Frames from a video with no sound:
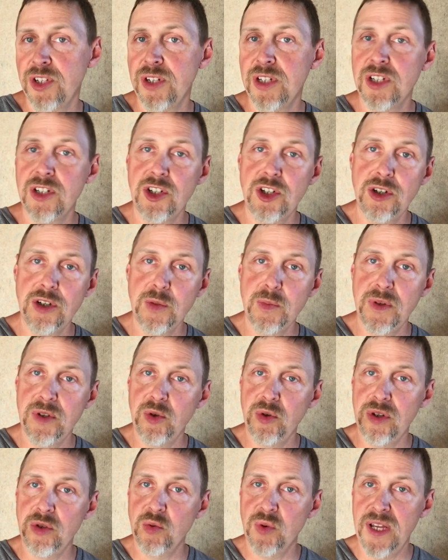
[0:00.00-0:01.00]
You can choose
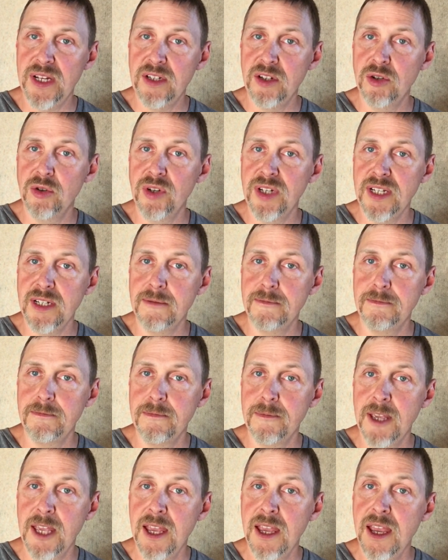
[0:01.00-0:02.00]
between red and green.
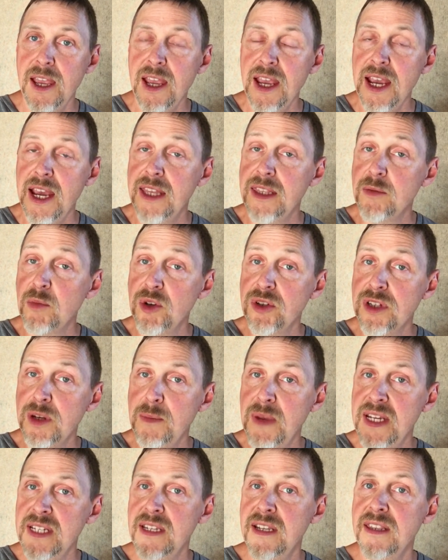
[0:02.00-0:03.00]
And the most
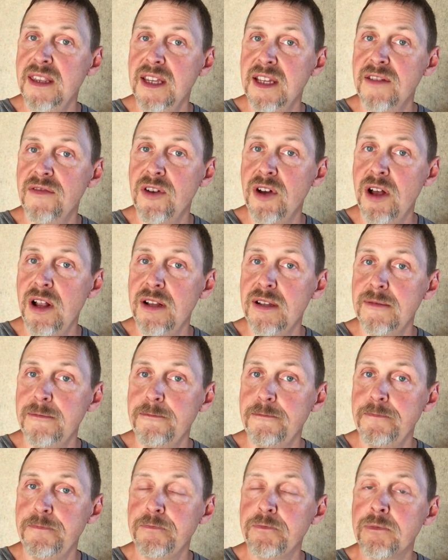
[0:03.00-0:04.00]
amazing thing of all,
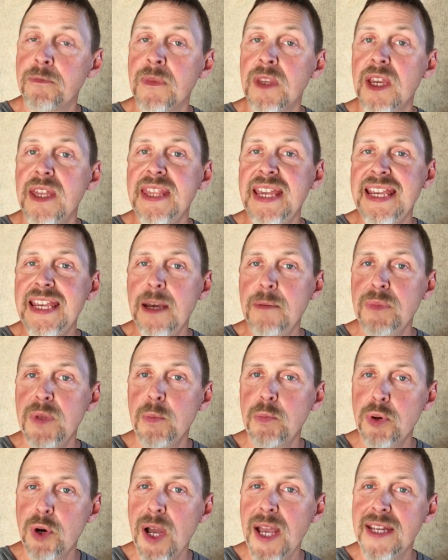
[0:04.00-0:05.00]
they kept the
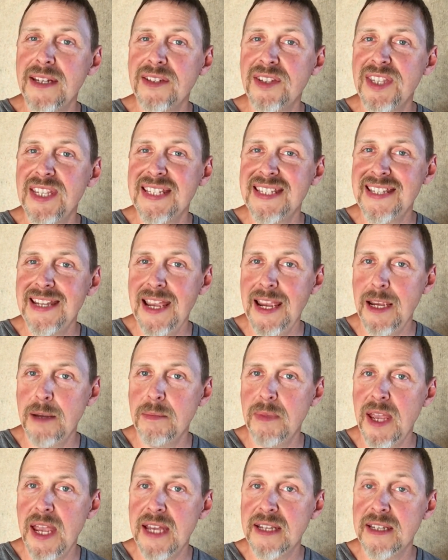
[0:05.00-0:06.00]
price the
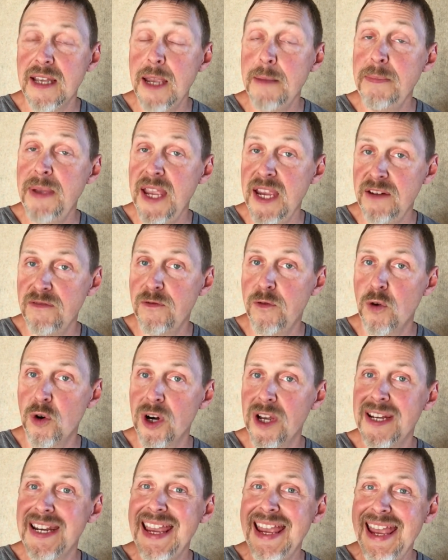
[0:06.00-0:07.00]
same as I paid
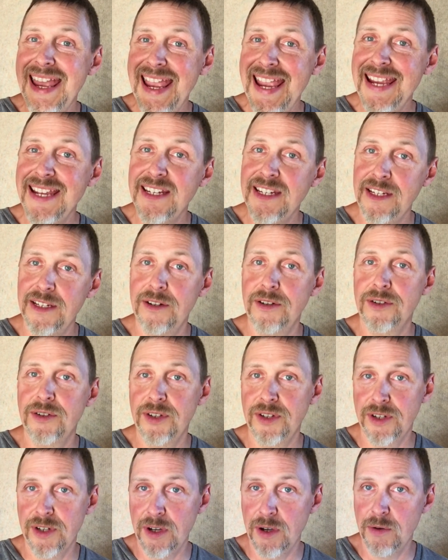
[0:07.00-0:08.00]
for it 8 years
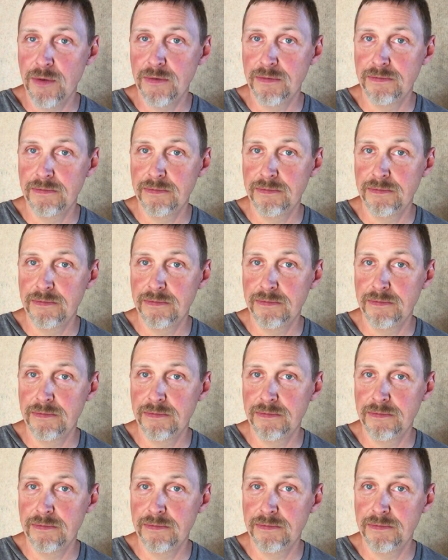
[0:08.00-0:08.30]
ago.